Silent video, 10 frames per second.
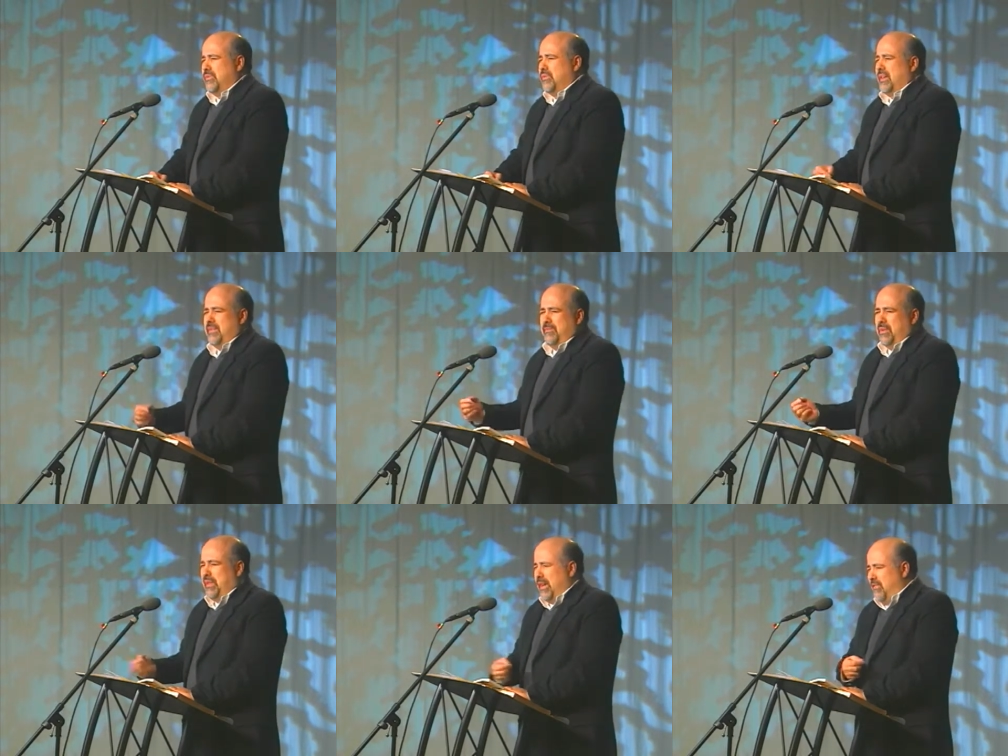tried to
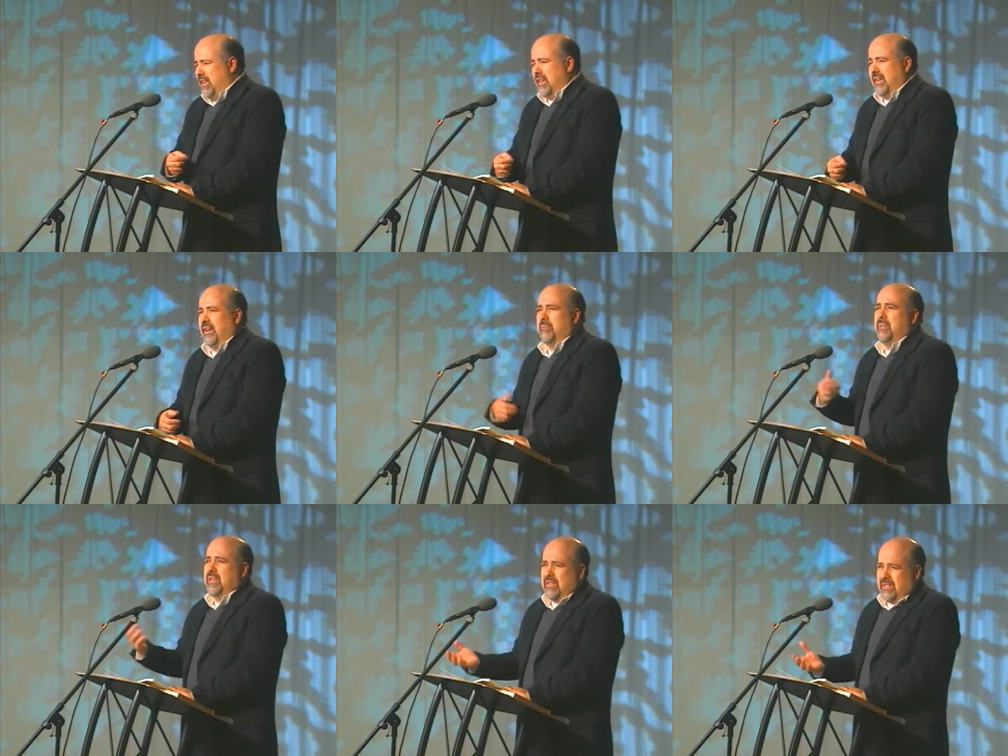put the IV in, and I
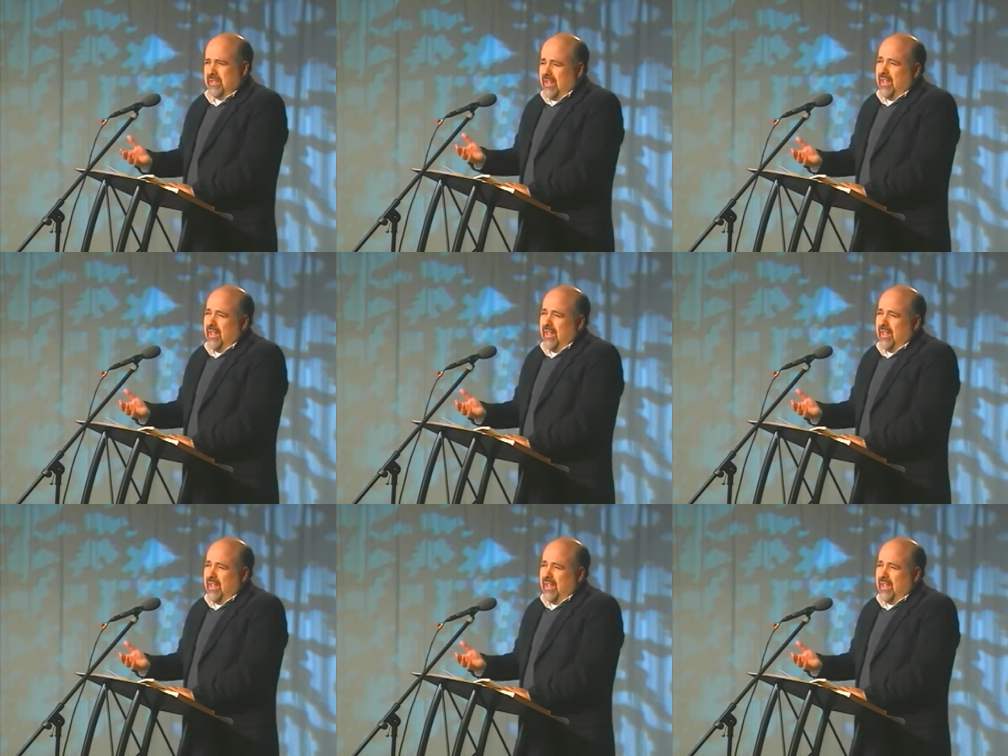missed